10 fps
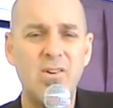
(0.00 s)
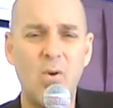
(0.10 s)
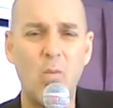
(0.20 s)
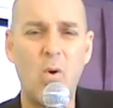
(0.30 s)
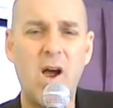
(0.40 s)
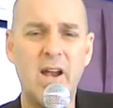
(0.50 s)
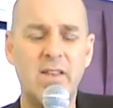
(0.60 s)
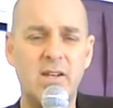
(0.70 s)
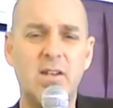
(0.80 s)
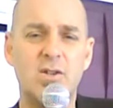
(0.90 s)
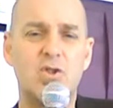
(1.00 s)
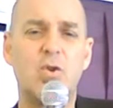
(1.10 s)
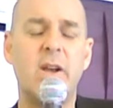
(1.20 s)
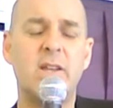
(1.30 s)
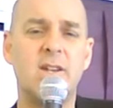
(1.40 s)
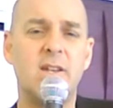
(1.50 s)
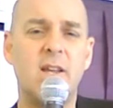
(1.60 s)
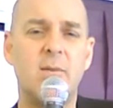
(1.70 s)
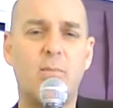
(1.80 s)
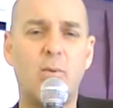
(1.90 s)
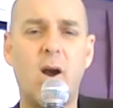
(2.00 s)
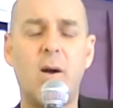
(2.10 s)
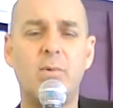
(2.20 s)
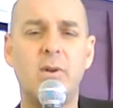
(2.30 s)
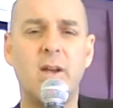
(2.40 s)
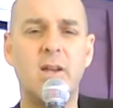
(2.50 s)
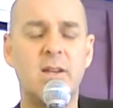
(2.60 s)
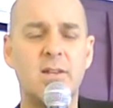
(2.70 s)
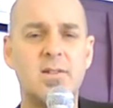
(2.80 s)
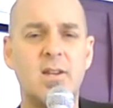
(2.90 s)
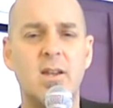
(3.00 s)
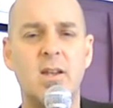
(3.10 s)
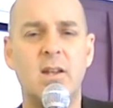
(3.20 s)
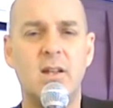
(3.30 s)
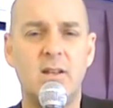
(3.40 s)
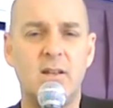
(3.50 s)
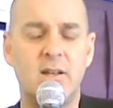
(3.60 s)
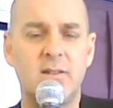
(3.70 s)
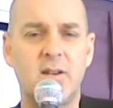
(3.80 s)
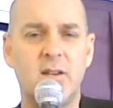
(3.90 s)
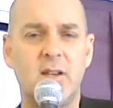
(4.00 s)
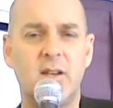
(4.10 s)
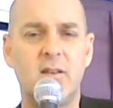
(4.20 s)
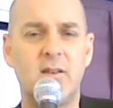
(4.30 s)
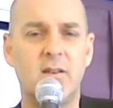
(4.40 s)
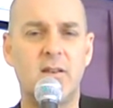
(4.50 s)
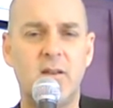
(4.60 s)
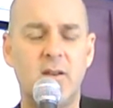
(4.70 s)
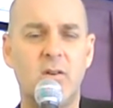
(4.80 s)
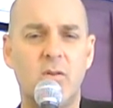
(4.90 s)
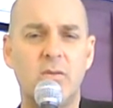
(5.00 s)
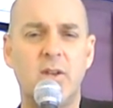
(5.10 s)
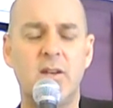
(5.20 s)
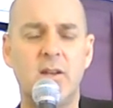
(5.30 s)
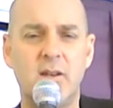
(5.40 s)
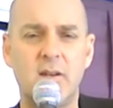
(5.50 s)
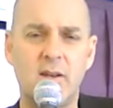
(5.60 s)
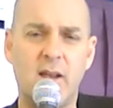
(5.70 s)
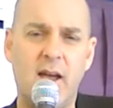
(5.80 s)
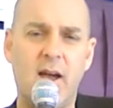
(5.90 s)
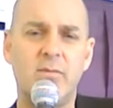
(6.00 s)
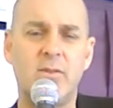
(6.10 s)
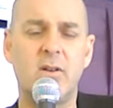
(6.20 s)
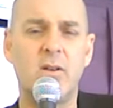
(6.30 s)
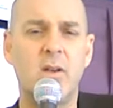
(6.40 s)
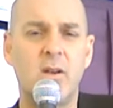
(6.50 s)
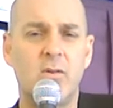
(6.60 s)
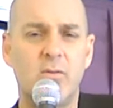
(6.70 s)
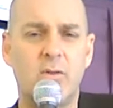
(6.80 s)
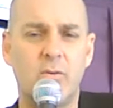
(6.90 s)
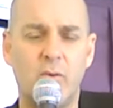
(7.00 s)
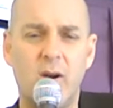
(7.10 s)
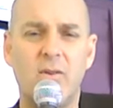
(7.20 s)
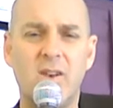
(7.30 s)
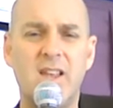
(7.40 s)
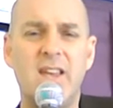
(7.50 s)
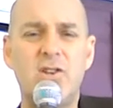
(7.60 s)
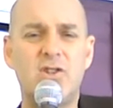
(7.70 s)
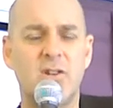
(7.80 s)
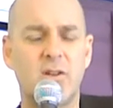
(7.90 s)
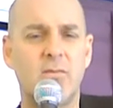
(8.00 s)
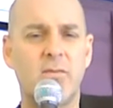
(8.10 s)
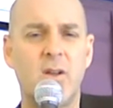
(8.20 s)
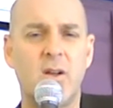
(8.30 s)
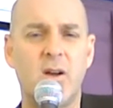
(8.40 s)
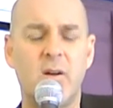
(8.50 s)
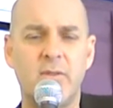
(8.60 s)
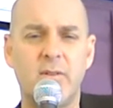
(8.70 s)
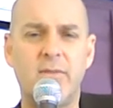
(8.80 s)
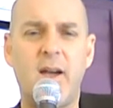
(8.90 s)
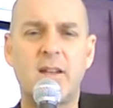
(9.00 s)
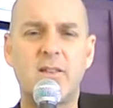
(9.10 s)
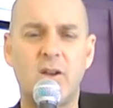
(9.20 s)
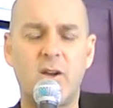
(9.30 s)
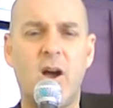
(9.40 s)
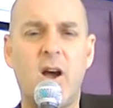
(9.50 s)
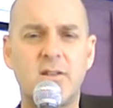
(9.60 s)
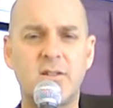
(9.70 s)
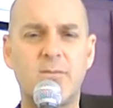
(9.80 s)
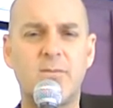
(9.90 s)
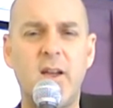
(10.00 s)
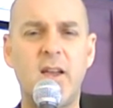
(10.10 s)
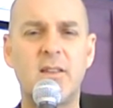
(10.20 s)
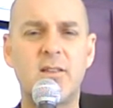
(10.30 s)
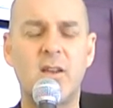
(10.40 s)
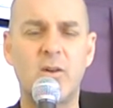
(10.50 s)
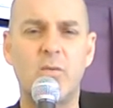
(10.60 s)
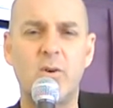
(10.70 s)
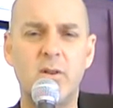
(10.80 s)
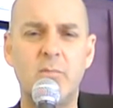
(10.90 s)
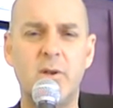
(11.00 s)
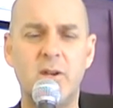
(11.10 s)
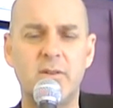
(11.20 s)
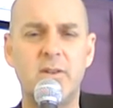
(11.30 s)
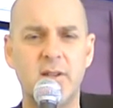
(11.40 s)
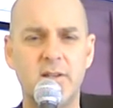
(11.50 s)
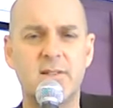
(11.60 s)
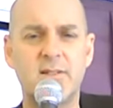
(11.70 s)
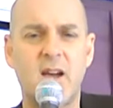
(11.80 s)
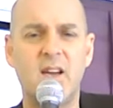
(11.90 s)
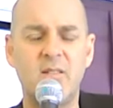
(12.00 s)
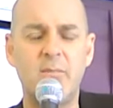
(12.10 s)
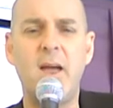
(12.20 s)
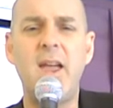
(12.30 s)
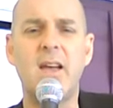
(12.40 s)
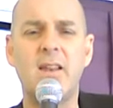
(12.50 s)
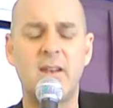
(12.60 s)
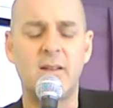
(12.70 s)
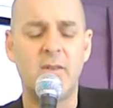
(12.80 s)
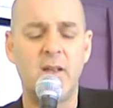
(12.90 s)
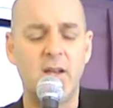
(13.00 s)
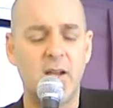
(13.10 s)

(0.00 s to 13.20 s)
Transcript: I don't know why they didn't translate that properly. I guess that uh, they you know they didn't have the the revelation of of the fact that God's faith can really be on the inside of man